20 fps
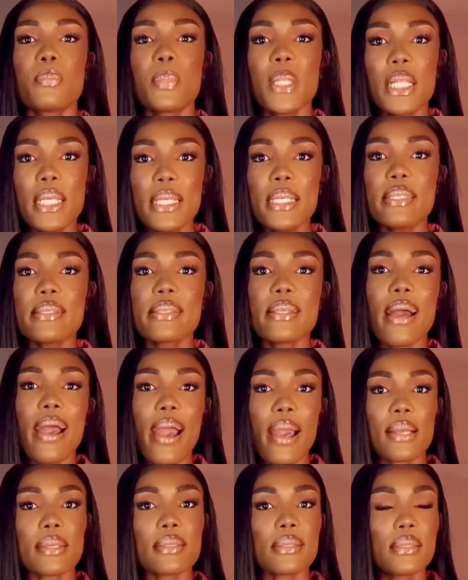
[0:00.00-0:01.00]
please
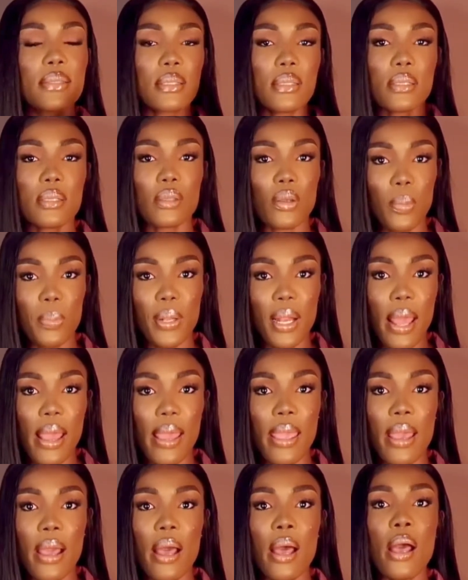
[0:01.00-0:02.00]
ask the
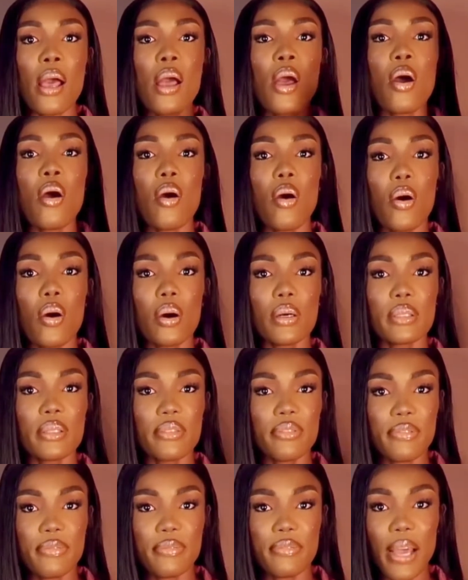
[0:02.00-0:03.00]
supplier or
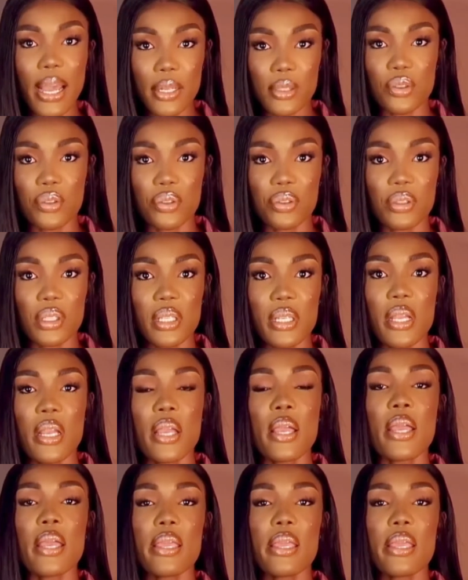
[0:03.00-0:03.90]
the factory